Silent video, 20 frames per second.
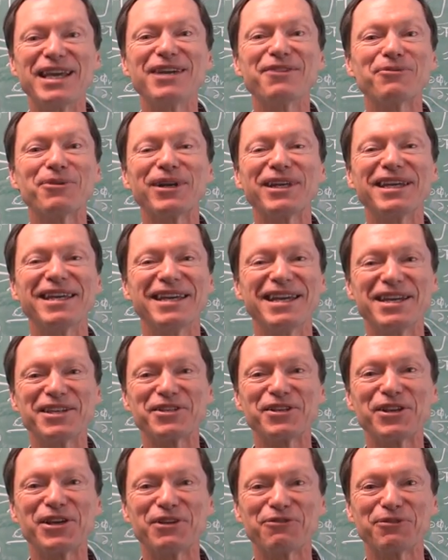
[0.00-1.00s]
equally
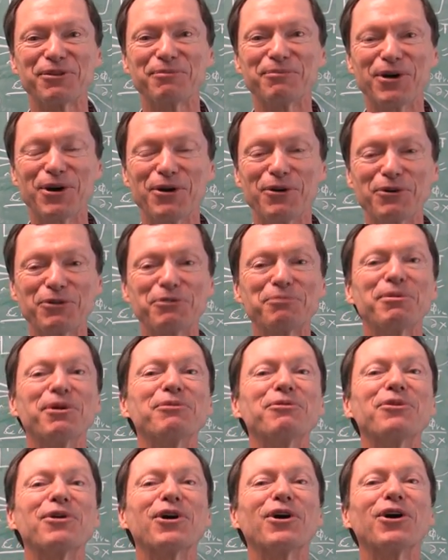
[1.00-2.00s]
easily for both,
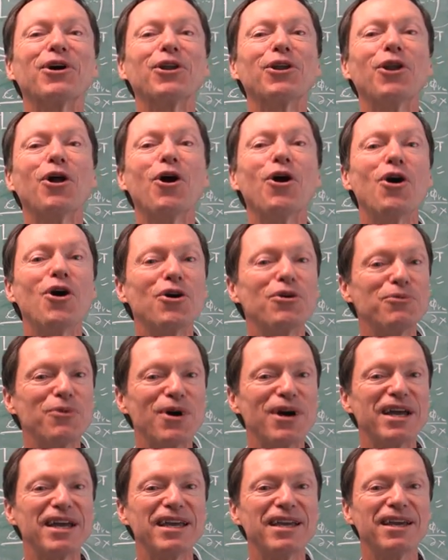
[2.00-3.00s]
but we're a long
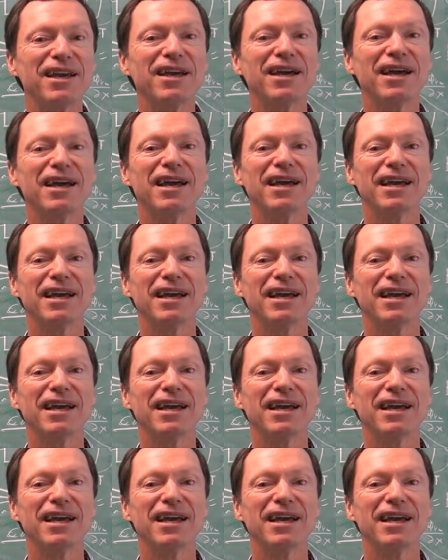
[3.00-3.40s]
way